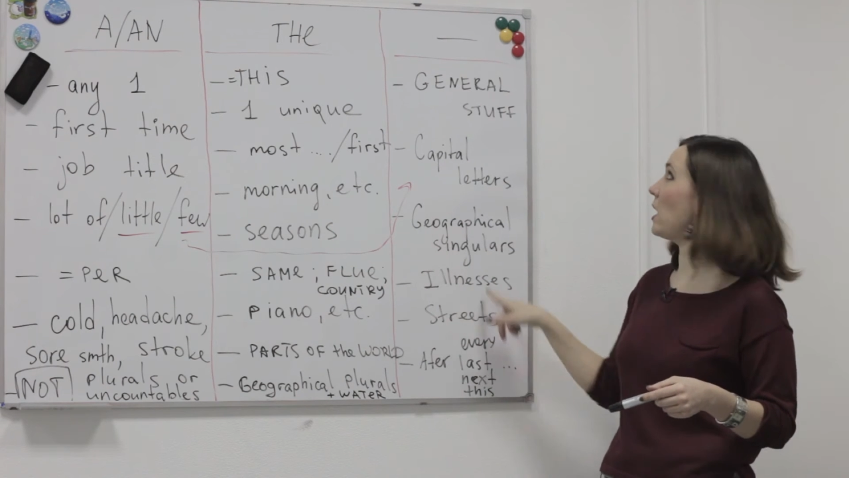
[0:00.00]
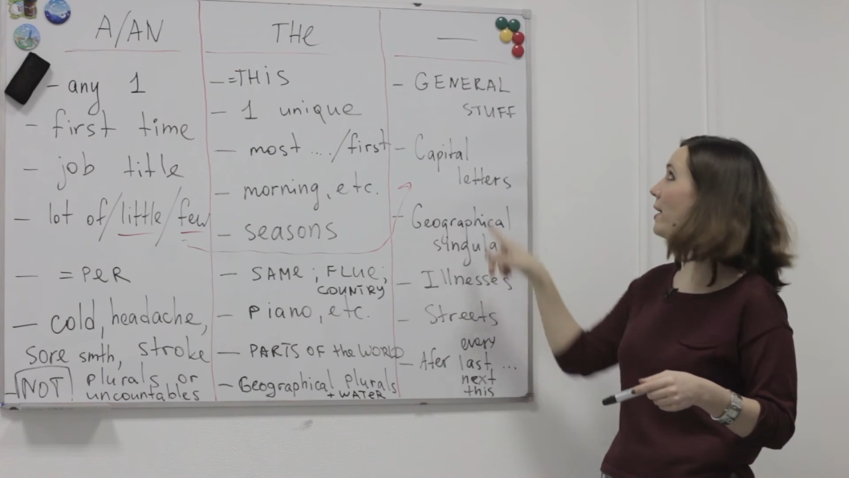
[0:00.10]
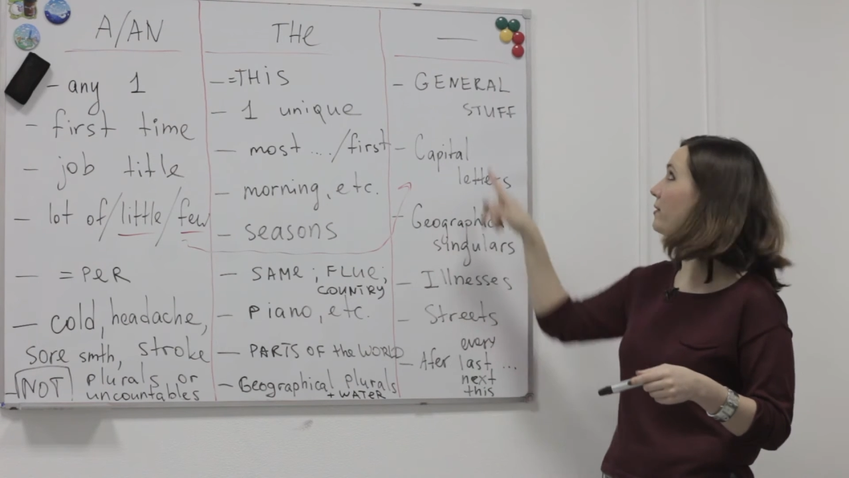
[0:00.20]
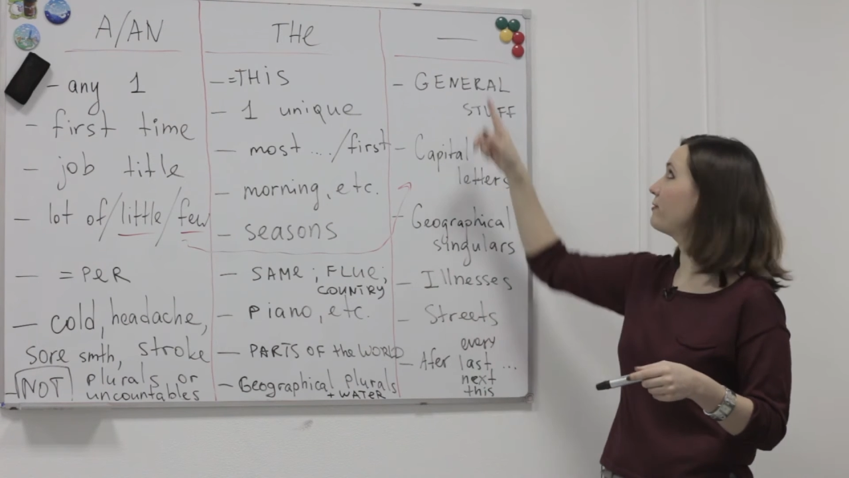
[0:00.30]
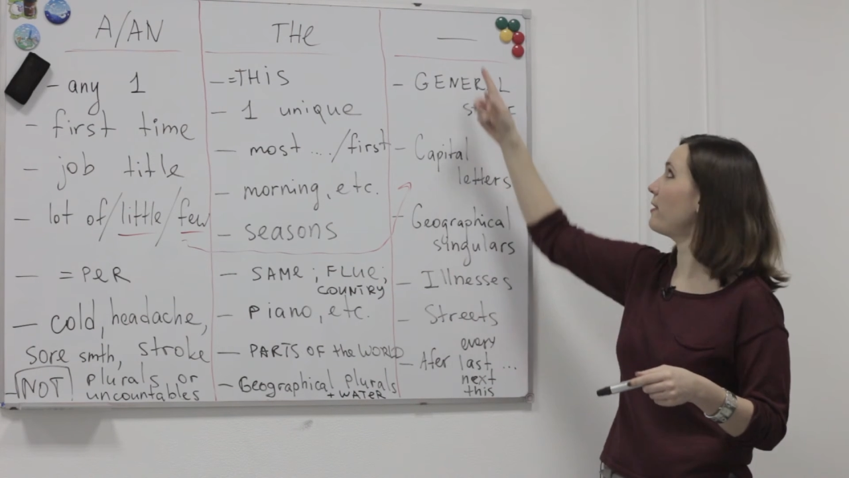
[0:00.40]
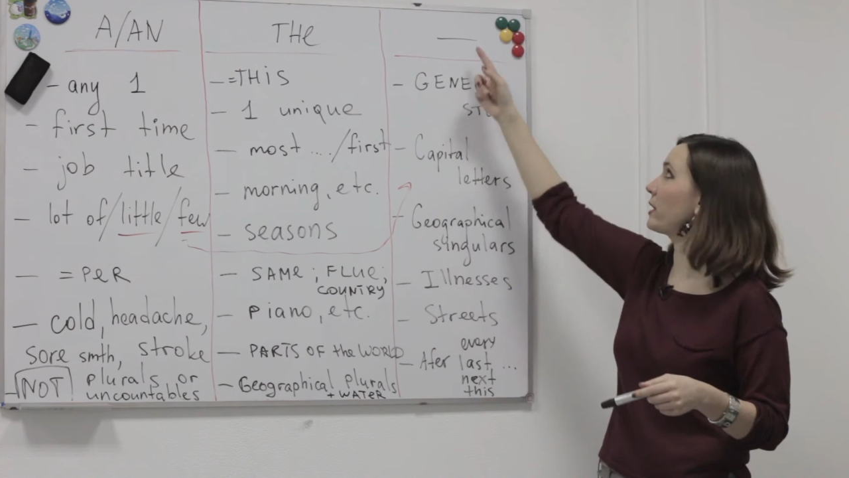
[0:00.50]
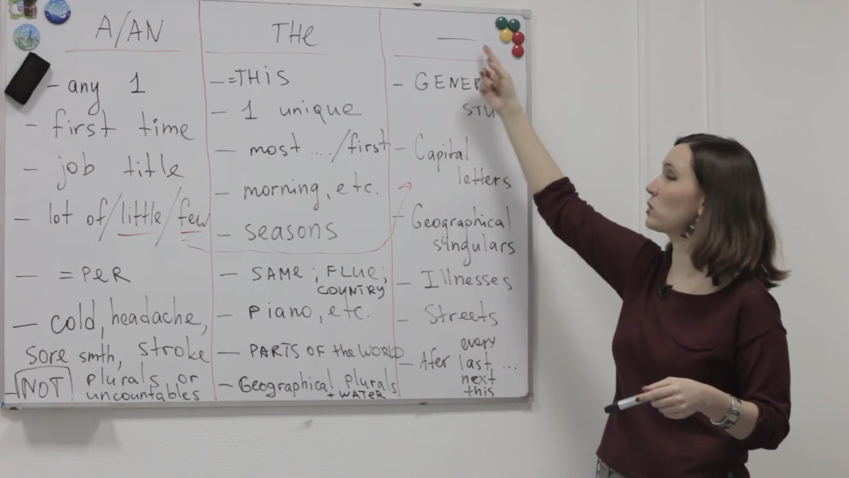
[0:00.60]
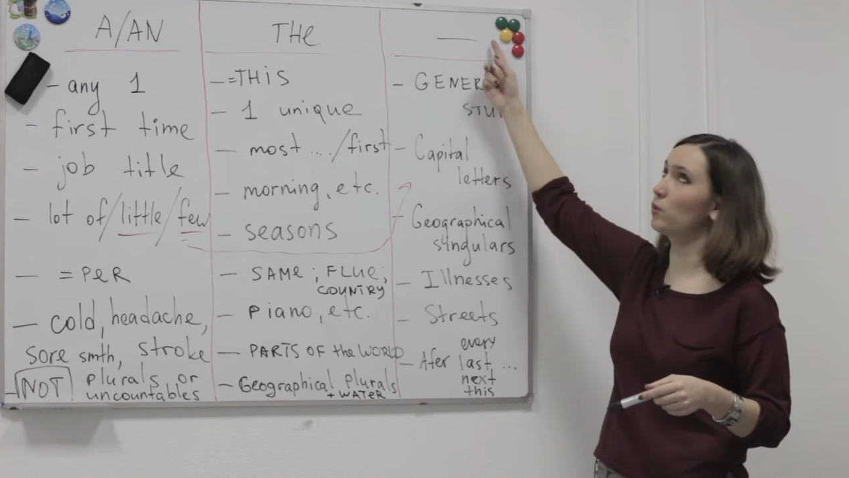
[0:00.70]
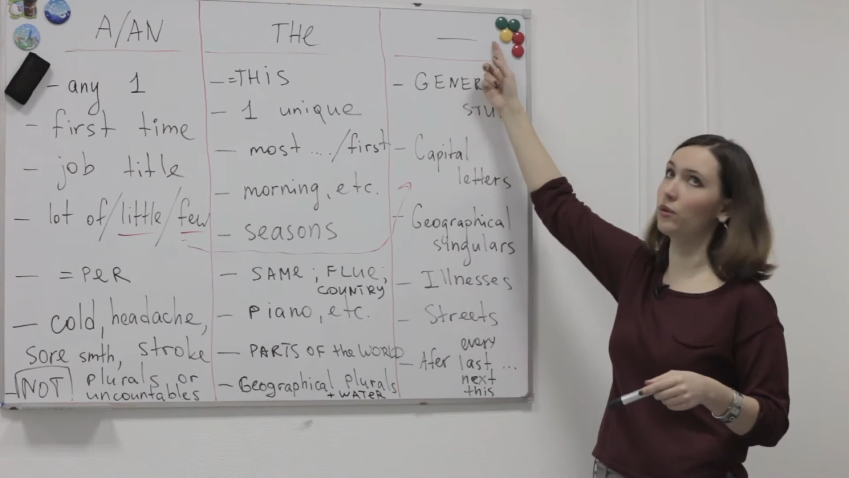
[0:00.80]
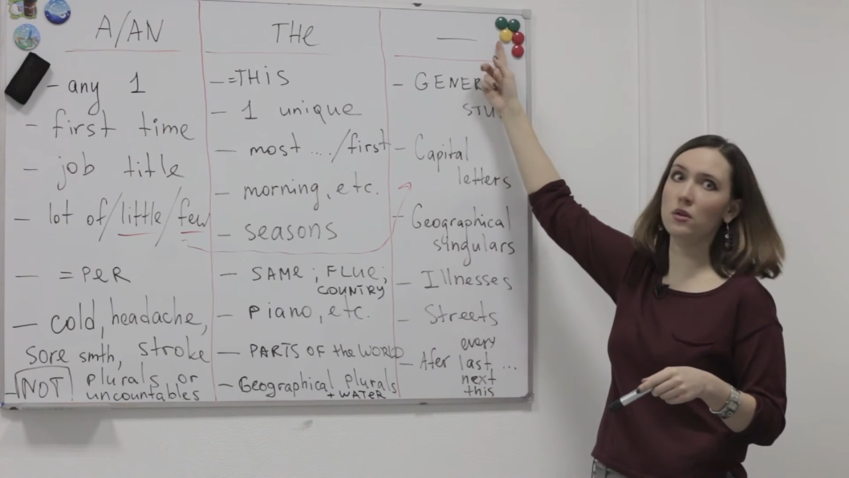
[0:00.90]
are in
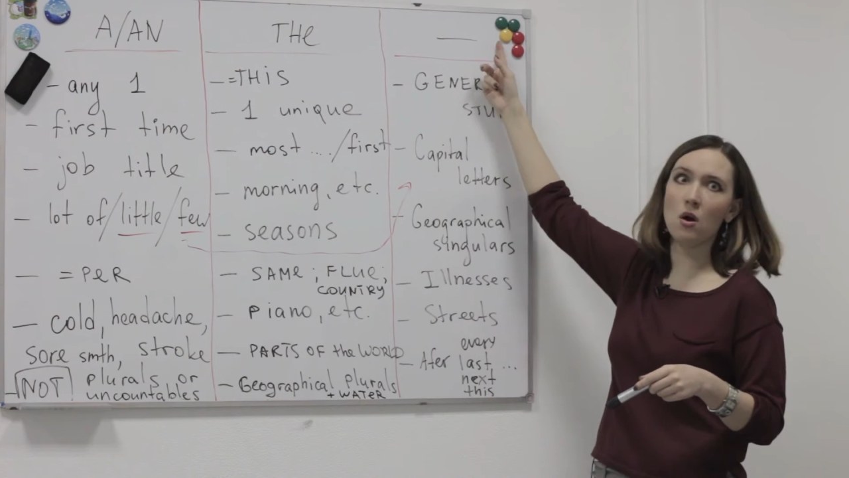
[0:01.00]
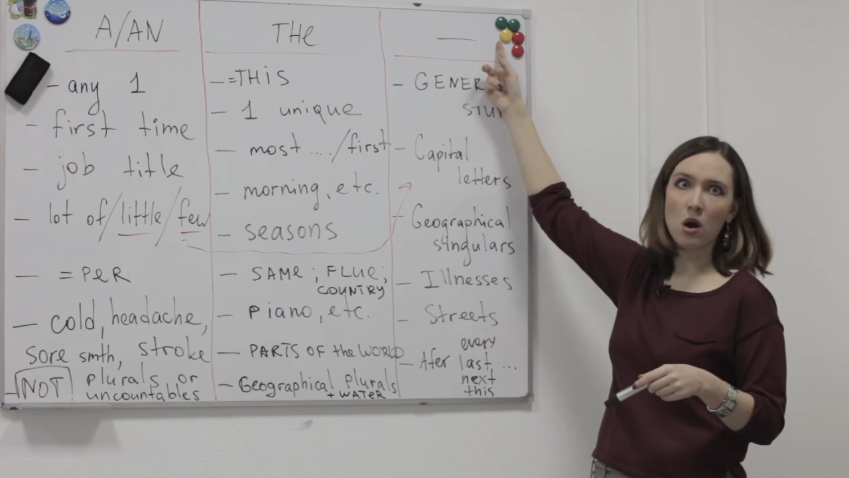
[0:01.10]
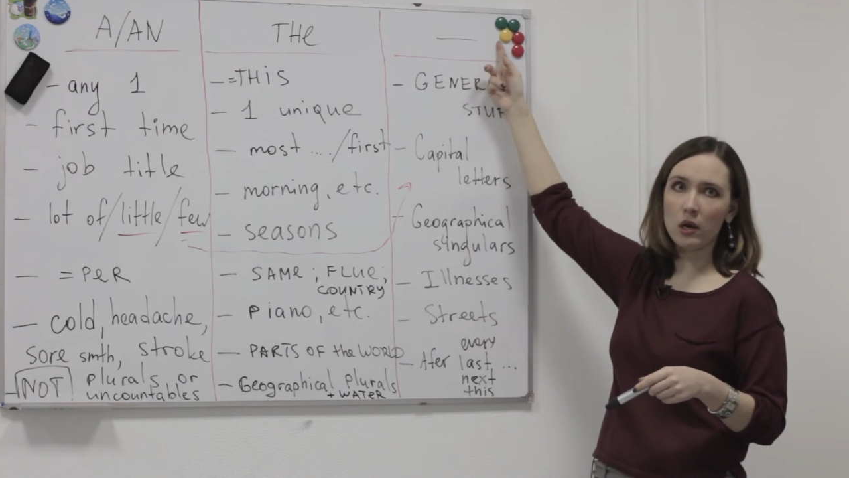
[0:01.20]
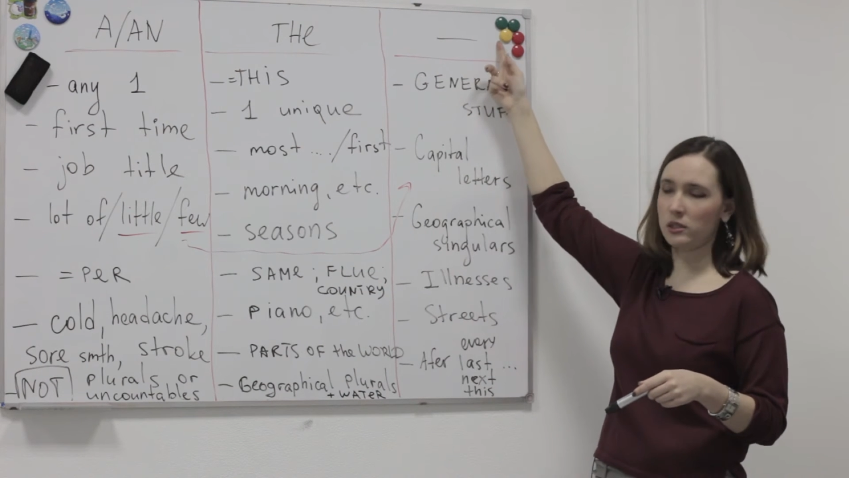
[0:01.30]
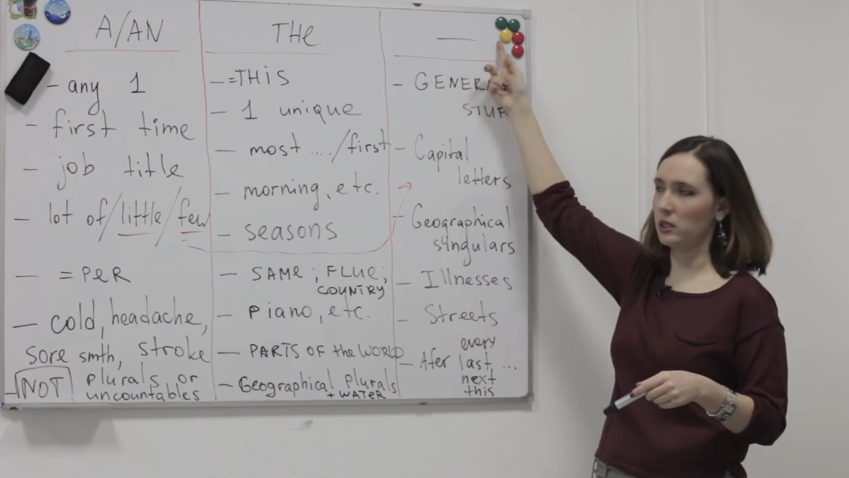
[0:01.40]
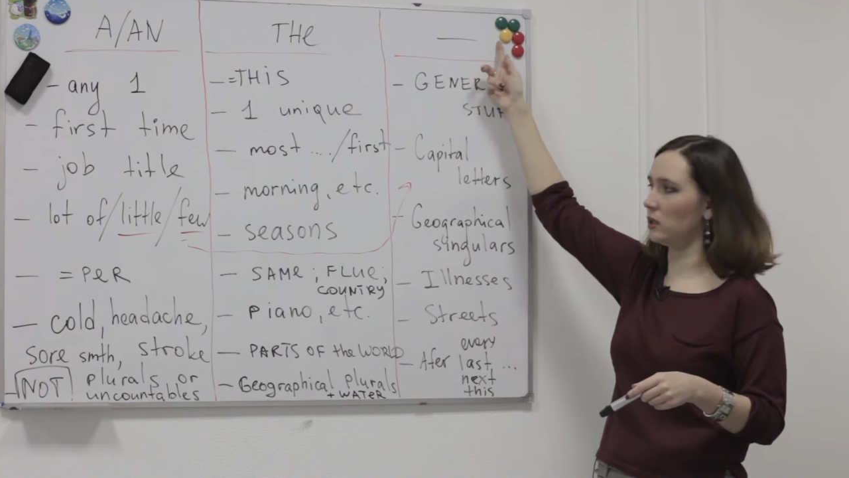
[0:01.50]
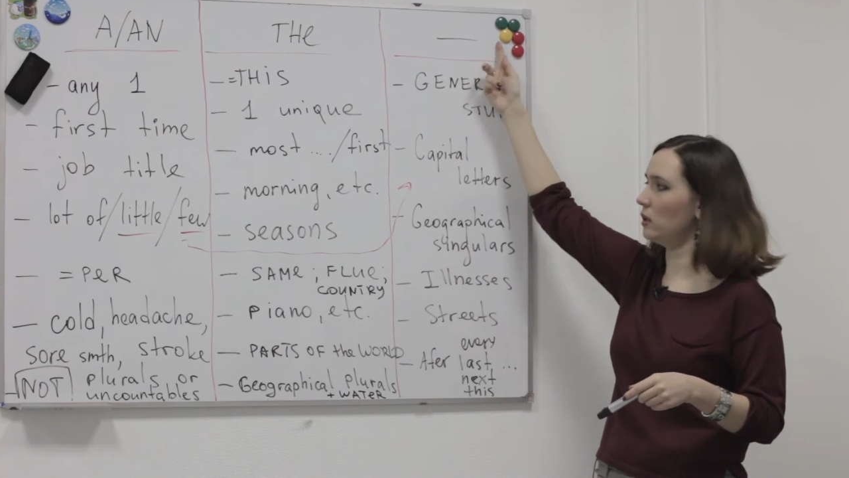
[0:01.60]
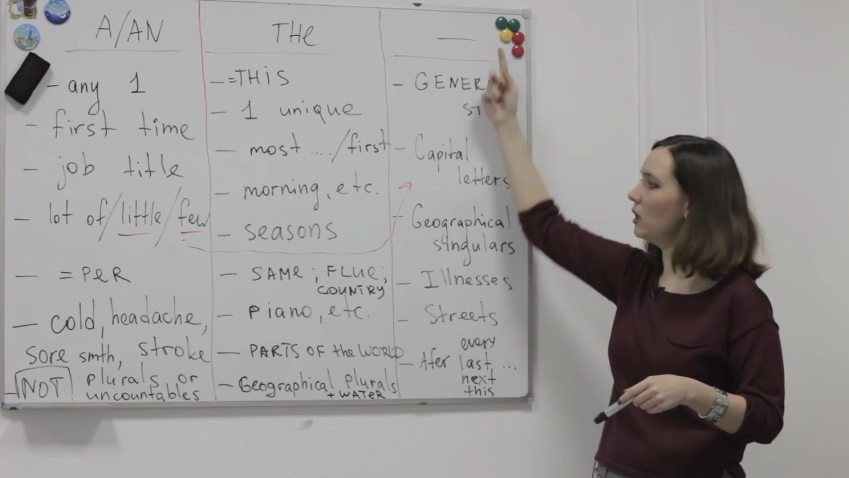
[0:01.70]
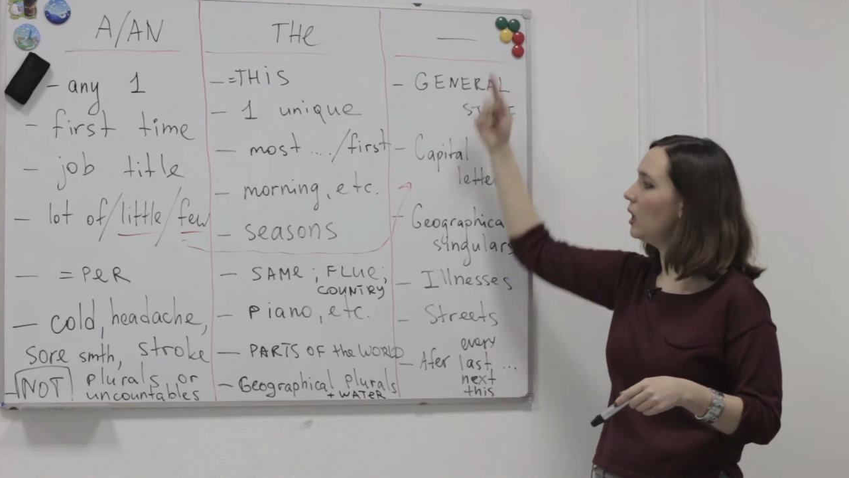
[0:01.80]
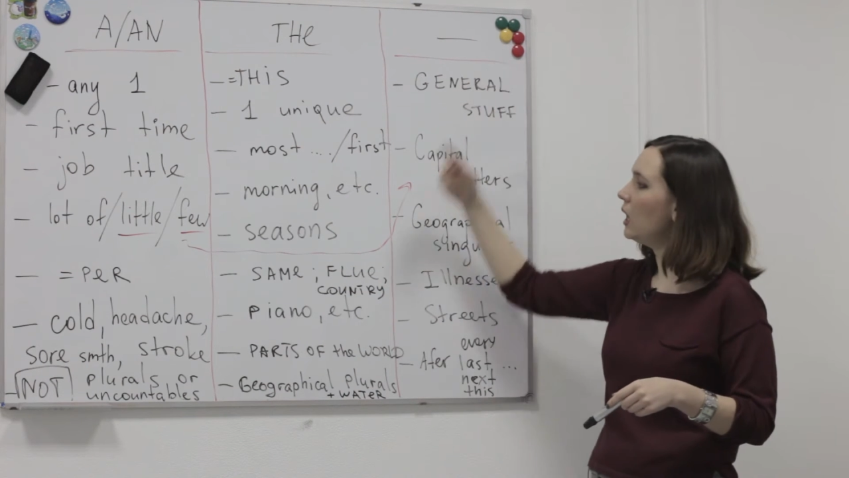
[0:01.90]
fact with no article.